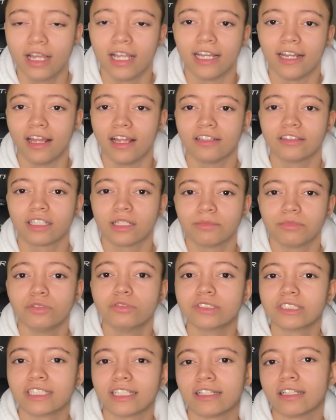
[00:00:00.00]
and I ended up
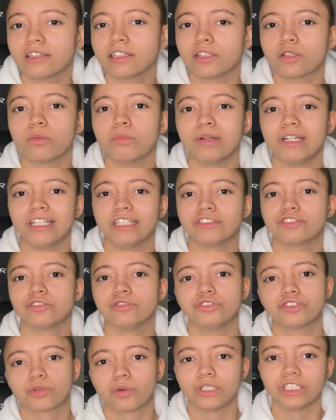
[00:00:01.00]
using it a little bit into
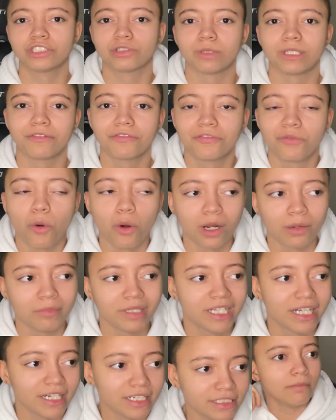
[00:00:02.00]
2024
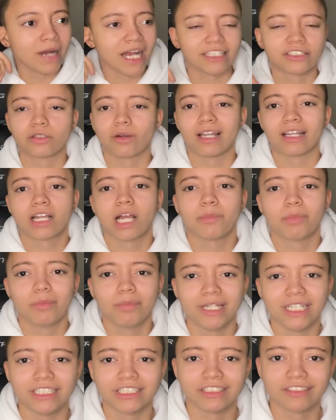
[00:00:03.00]
because, like, I still had a couple
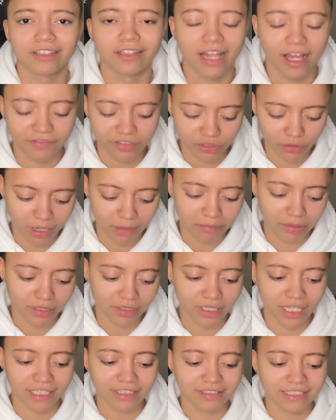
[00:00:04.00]
pages left, so I
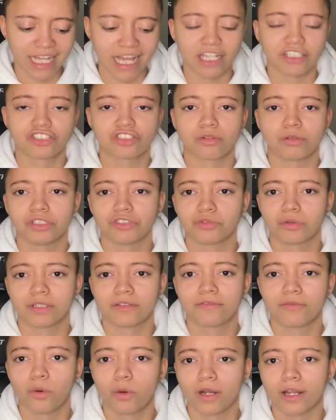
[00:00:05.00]
put like
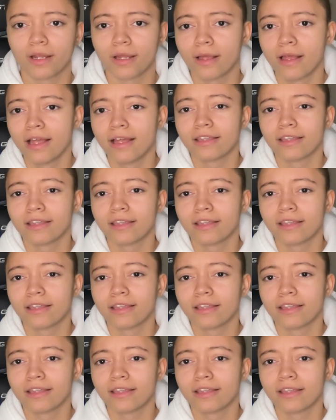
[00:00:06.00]
-2024.